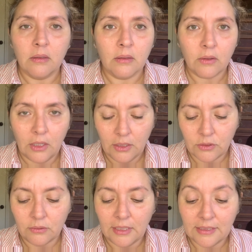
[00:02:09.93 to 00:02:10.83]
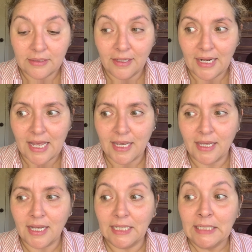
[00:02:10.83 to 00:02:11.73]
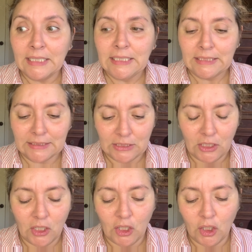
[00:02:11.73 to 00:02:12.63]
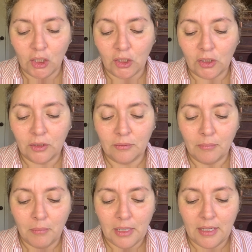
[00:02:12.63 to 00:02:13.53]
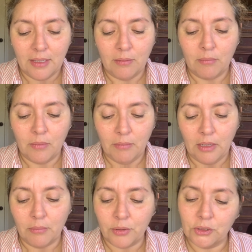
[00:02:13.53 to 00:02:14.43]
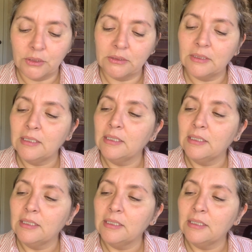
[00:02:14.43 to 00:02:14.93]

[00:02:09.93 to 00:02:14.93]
Okay, so last night I cleaned all my makeup brushes.